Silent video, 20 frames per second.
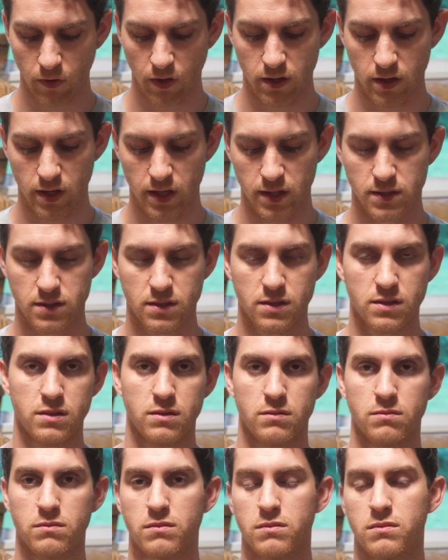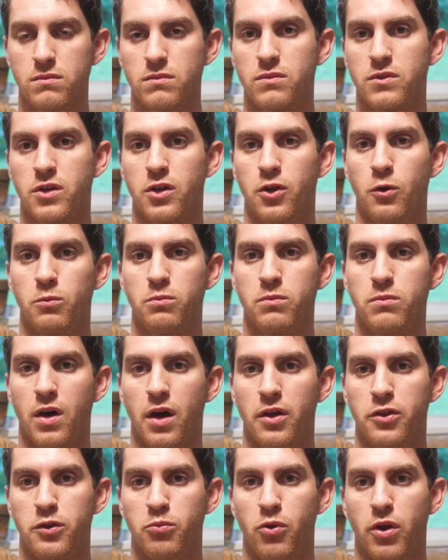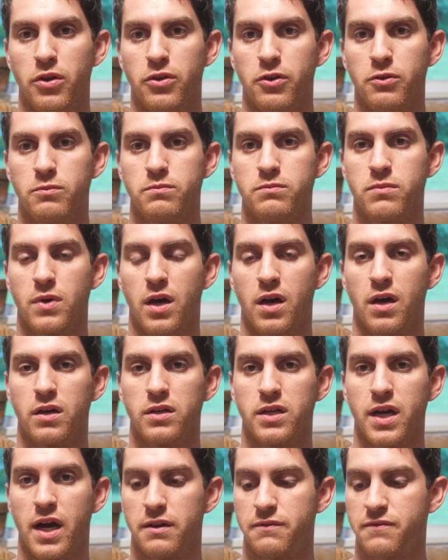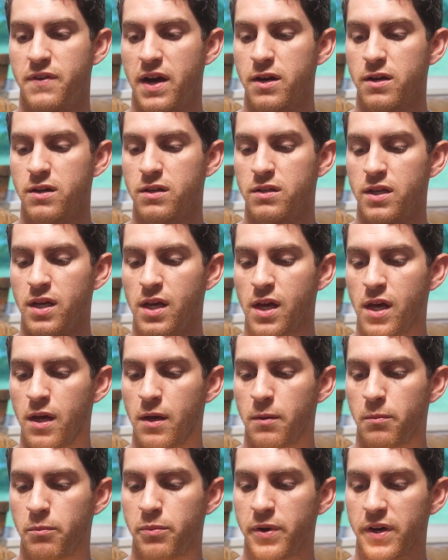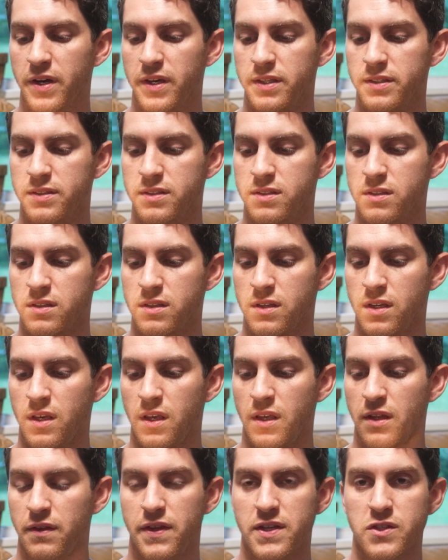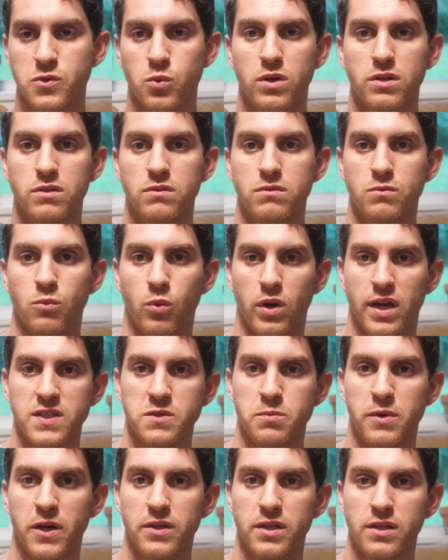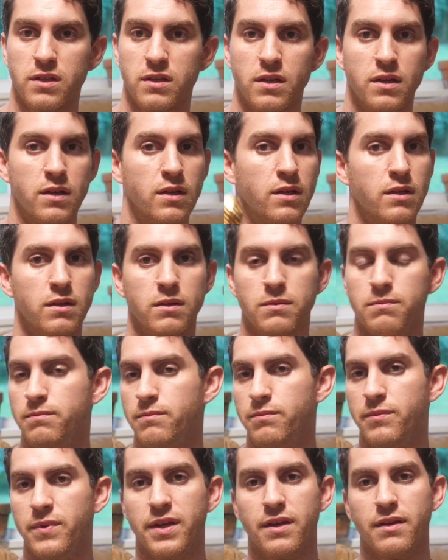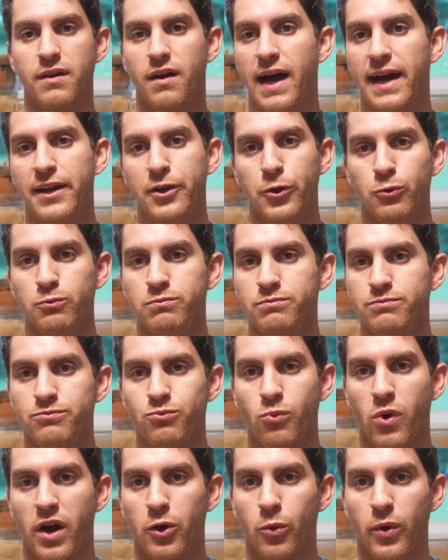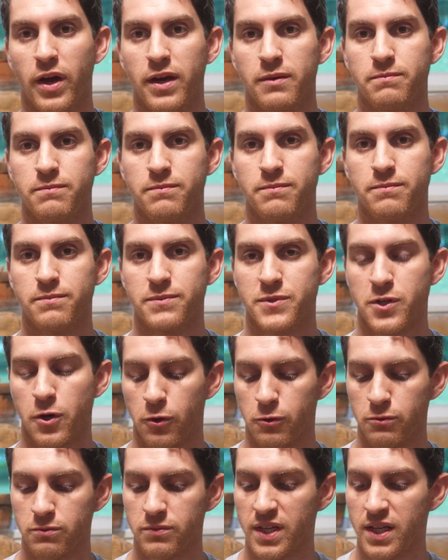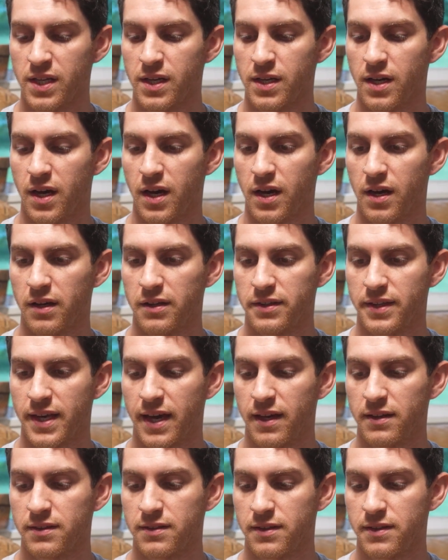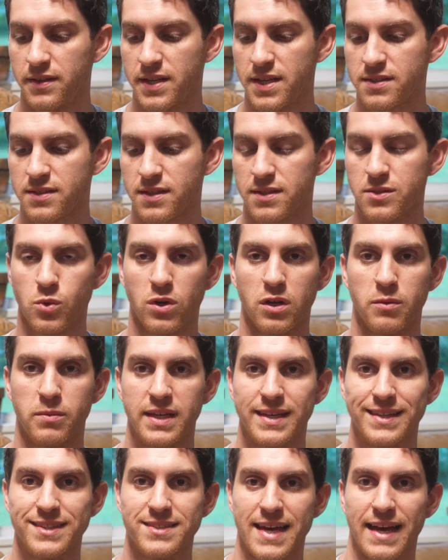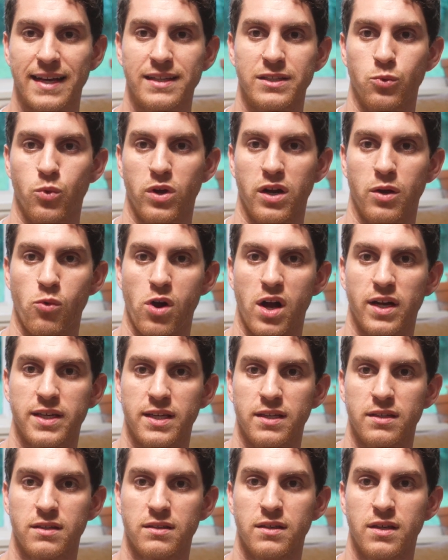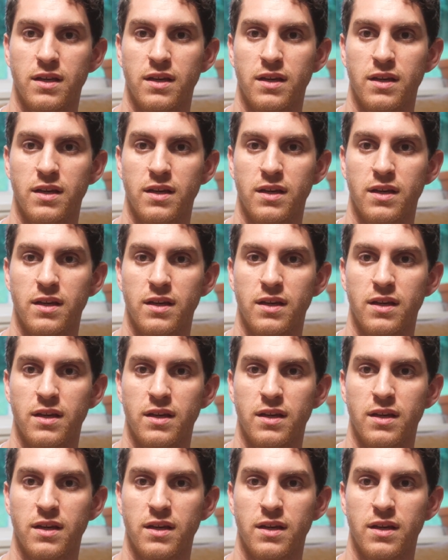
its, other brother, God of Fire. But this one, when I smelled it, I knew right away. So yeah, this is going to be exactly what I'm rocking